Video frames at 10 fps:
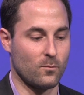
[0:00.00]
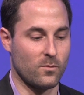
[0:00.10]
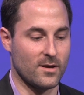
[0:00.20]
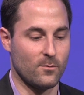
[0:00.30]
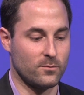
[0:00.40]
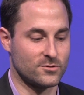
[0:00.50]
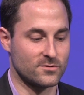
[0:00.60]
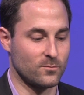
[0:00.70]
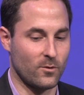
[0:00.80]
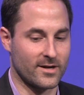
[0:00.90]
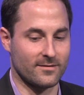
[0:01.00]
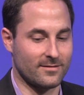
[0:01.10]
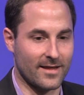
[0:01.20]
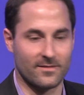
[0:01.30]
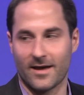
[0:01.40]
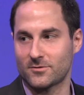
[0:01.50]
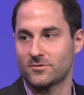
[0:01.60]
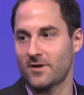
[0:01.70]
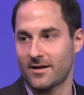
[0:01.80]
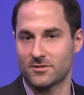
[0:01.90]
We just wouldn't let that
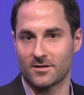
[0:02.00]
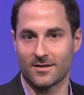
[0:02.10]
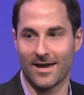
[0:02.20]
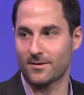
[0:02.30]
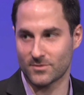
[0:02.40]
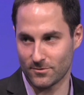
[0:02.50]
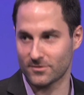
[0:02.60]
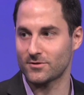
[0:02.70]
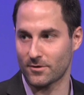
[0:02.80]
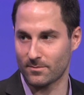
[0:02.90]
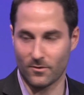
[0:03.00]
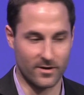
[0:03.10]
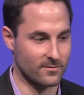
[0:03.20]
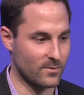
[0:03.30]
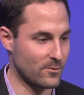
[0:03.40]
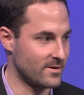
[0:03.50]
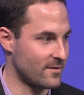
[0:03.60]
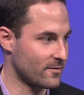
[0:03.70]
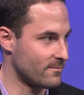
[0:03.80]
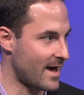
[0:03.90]
strategy get up to a certain point. We would
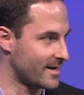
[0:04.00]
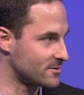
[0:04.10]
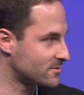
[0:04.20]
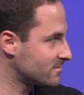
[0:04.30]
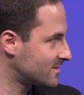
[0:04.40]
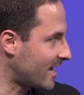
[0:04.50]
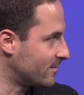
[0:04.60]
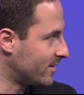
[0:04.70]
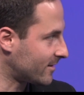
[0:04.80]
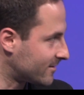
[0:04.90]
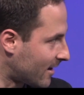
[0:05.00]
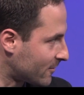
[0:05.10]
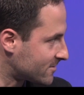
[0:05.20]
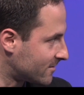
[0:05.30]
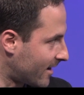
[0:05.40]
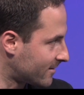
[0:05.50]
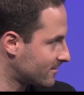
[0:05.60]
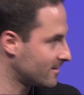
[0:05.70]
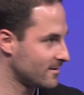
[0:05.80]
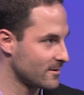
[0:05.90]
never manage $10 billion in that,
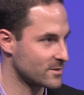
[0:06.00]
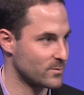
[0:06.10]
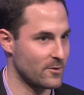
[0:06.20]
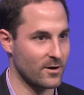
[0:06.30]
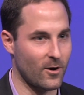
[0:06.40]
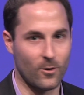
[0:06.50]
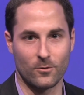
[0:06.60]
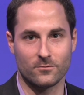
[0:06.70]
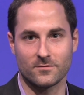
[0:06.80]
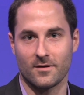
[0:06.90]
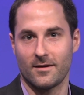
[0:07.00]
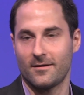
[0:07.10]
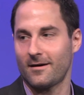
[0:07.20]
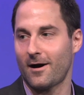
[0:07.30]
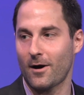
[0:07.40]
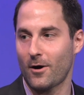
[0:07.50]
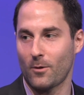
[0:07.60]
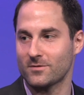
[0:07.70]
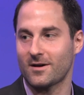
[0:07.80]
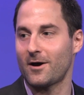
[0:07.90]
because we would hold
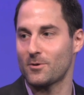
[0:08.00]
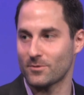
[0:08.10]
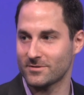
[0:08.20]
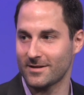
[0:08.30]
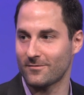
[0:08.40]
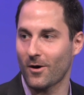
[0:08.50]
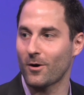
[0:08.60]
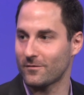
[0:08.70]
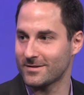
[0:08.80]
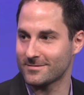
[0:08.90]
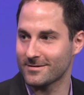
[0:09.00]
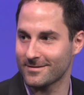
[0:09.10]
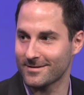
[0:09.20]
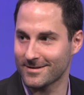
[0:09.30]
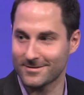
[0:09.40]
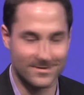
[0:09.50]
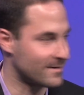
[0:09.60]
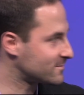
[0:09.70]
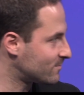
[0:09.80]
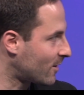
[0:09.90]
almost 100% of all the
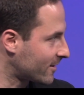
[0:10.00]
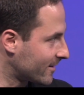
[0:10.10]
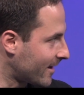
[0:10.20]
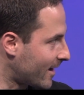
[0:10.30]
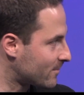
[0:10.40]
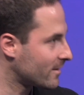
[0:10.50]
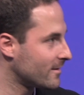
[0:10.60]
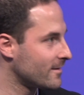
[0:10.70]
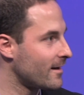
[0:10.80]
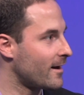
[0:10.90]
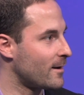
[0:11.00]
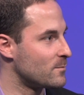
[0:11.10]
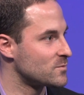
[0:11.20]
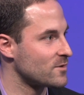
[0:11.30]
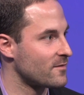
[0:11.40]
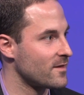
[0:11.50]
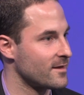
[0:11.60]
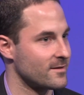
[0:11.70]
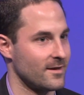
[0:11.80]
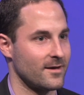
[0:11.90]
ETFs market cap. So I
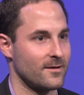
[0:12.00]
think